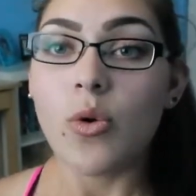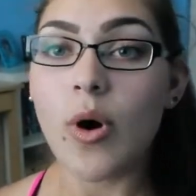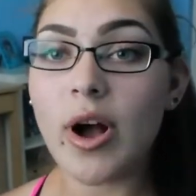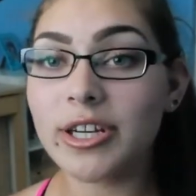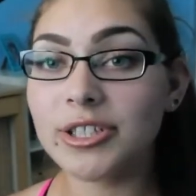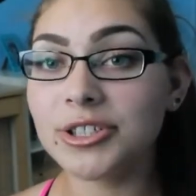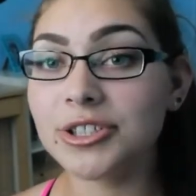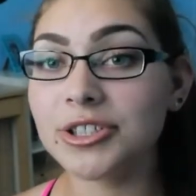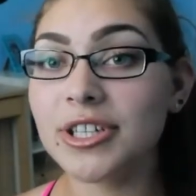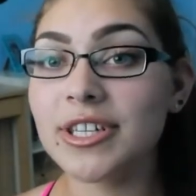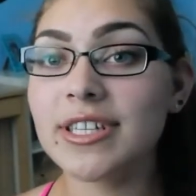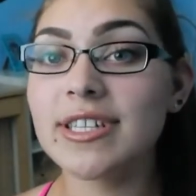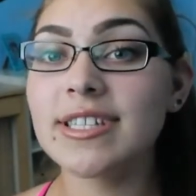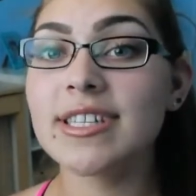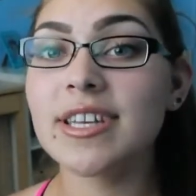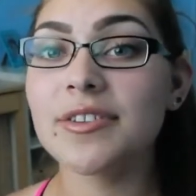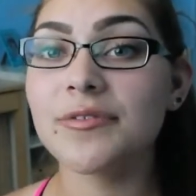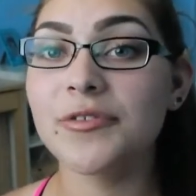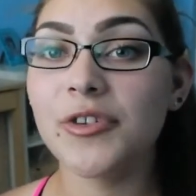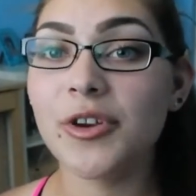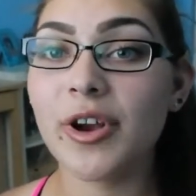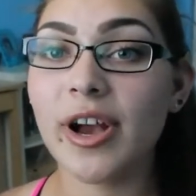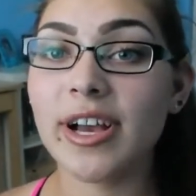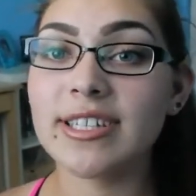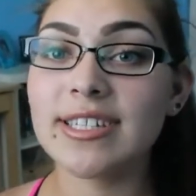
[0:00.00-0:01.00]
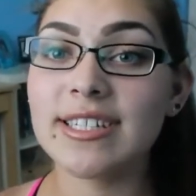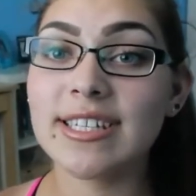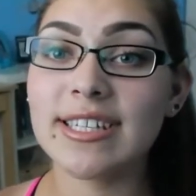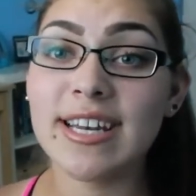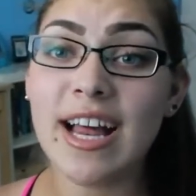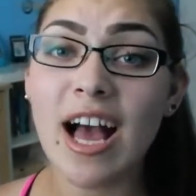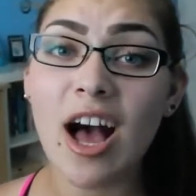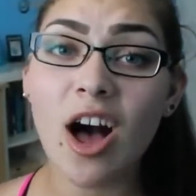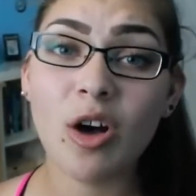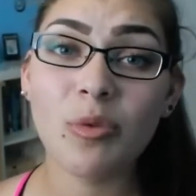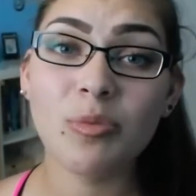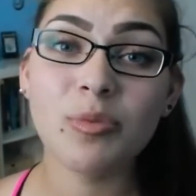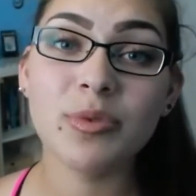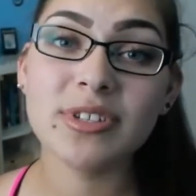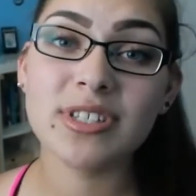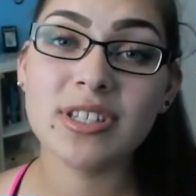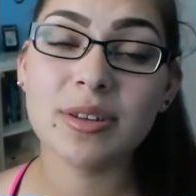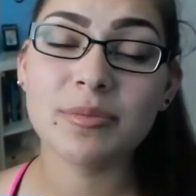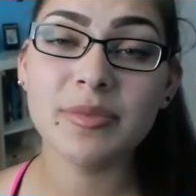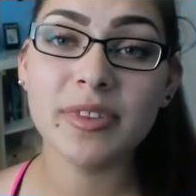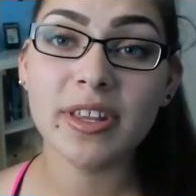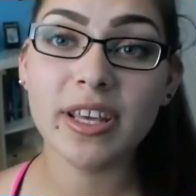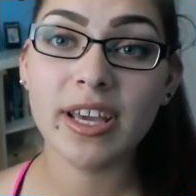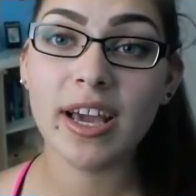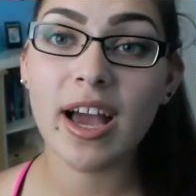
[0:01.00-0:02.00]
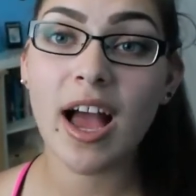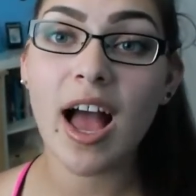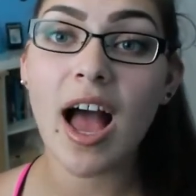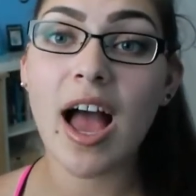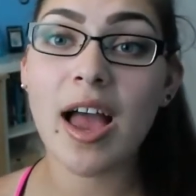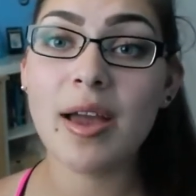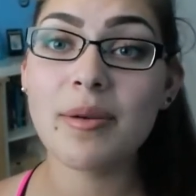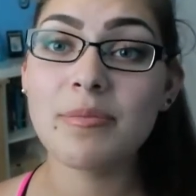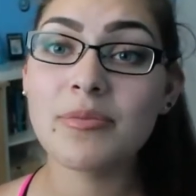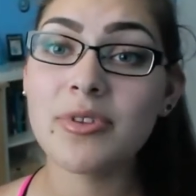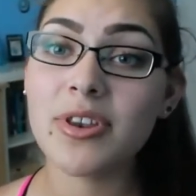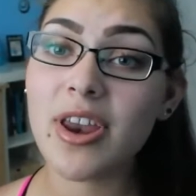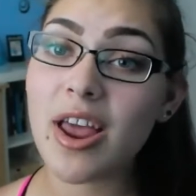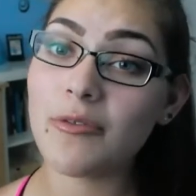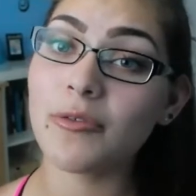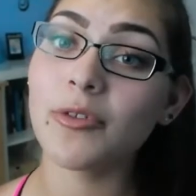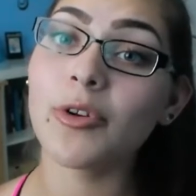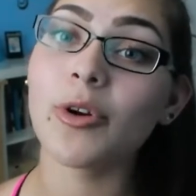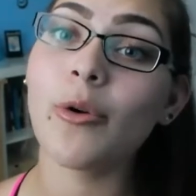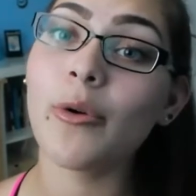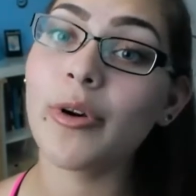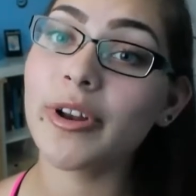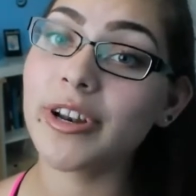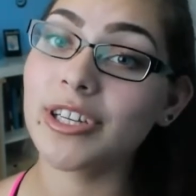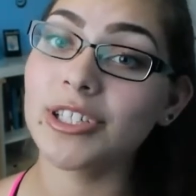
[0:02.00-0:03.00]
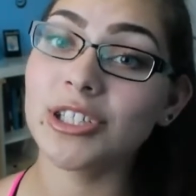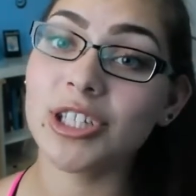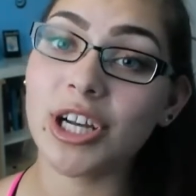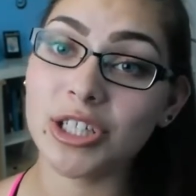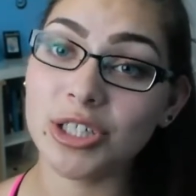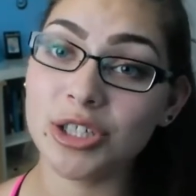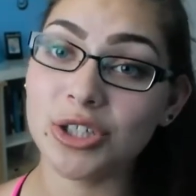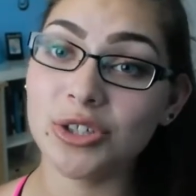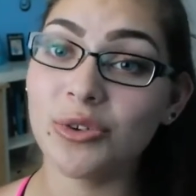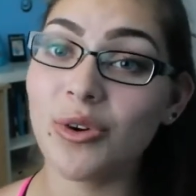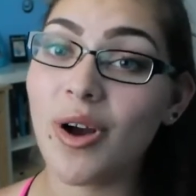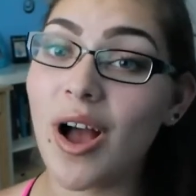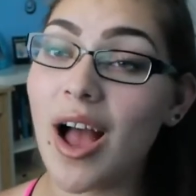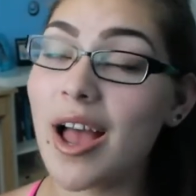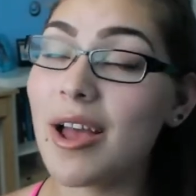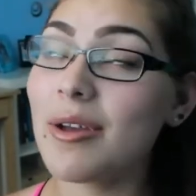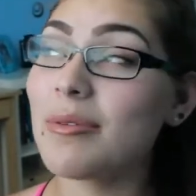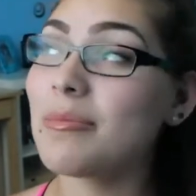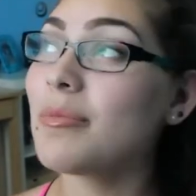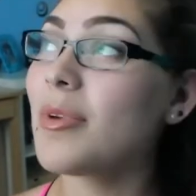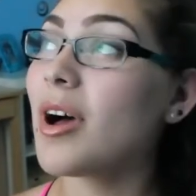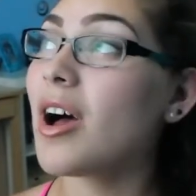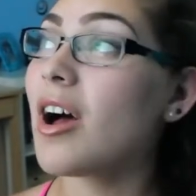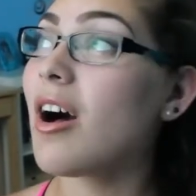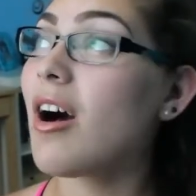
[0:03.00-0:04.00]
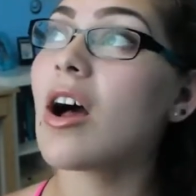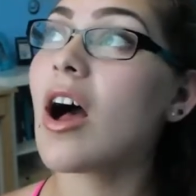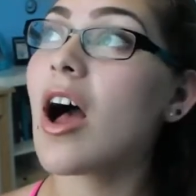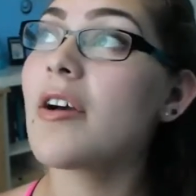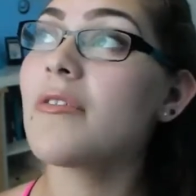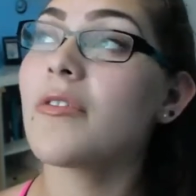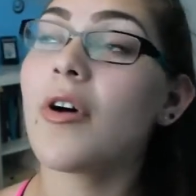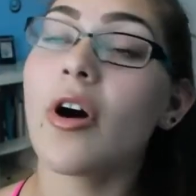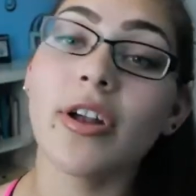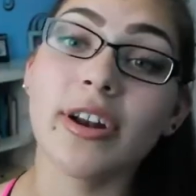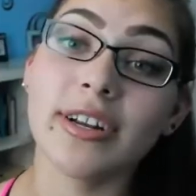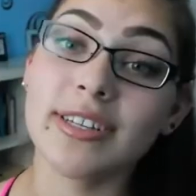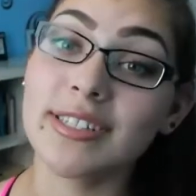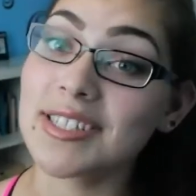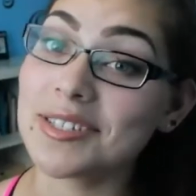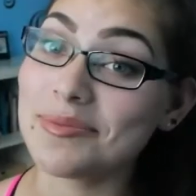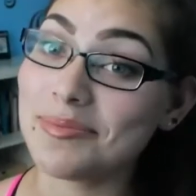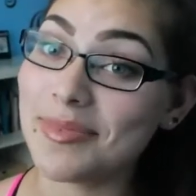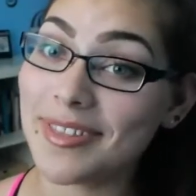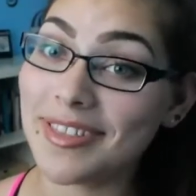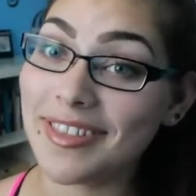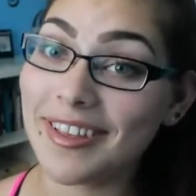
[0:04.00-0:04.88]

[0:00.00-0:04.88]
Questions, if you guys need help with something, I'm never going to judge you. I've honestly been